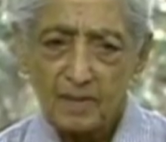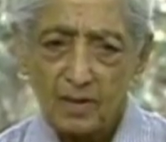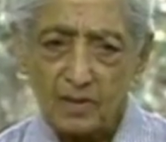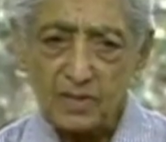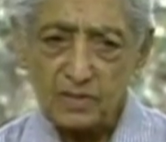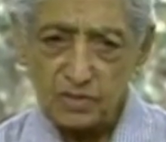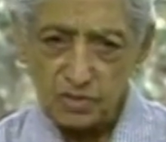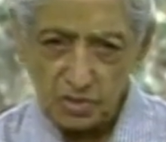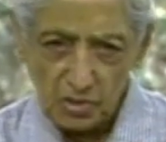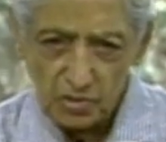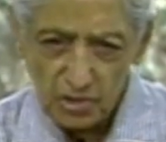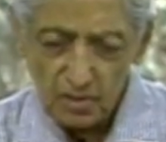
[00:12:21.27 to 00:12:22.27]
or a
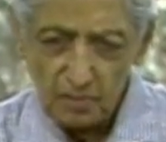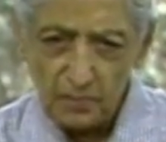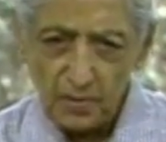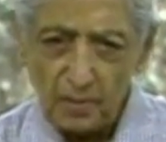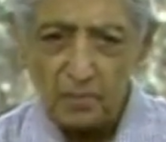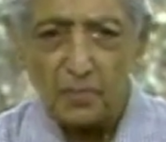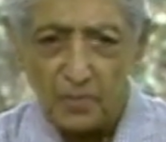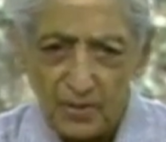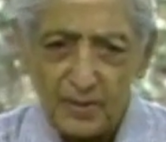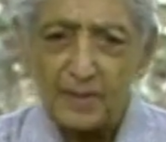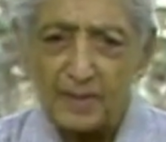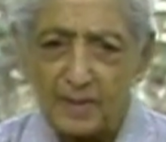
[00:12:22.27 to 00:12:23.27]
social problem,
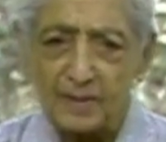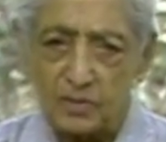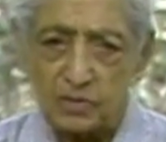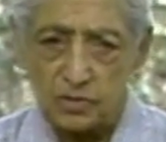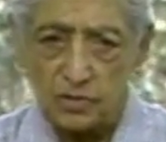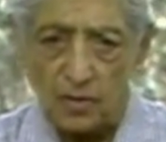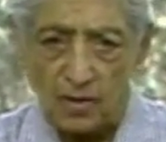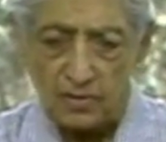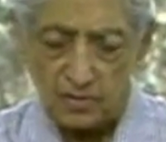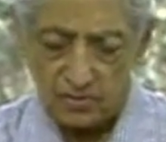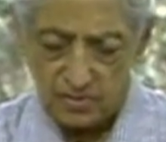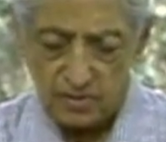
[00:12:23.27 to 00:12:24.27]
political and so
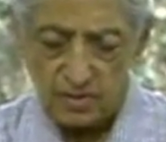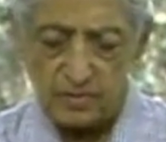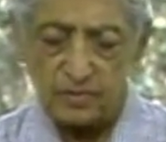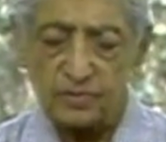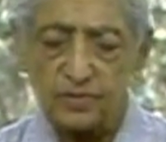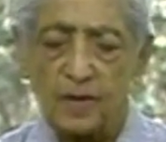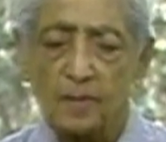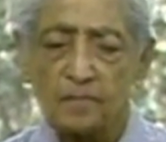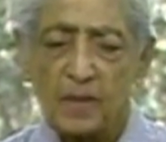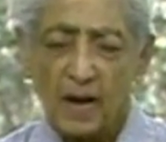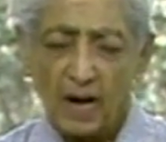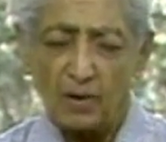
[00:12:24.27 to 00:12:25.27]
on, or religious,
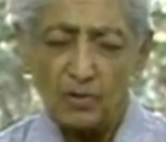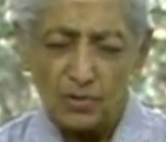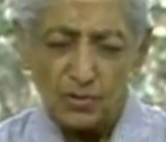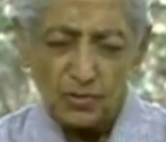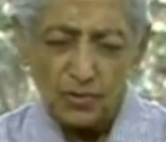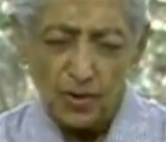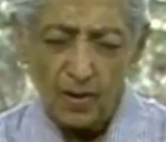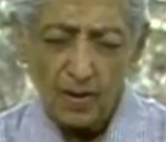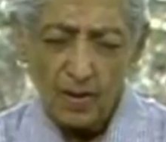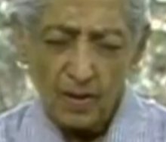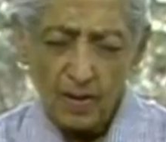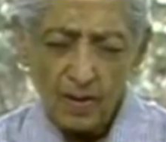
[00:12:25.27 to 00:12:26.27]
how do you
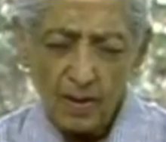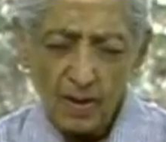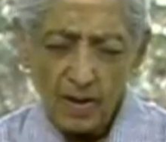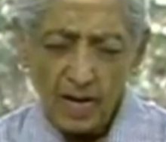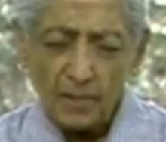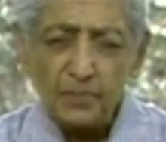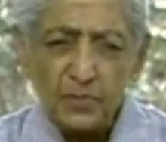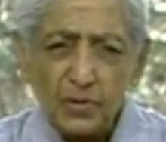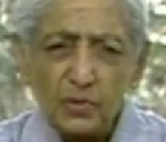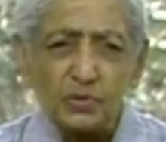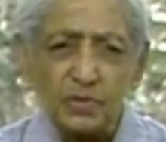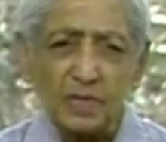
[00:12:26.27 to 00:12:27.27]

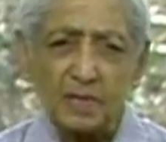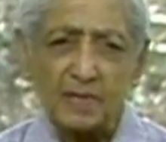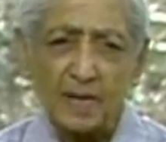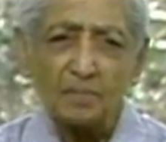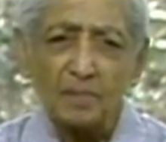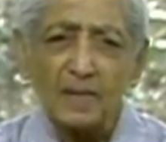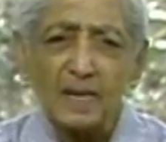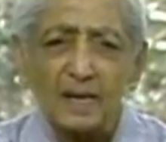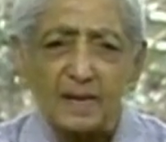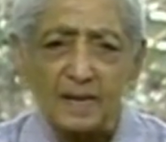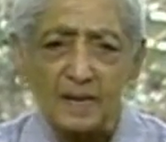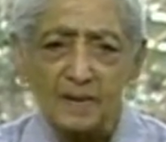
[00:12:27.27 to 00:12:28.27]
approach it, come near
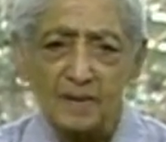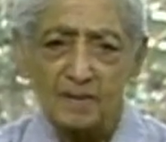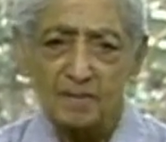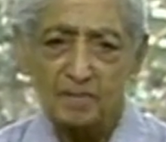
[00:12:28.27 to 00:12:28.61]
it?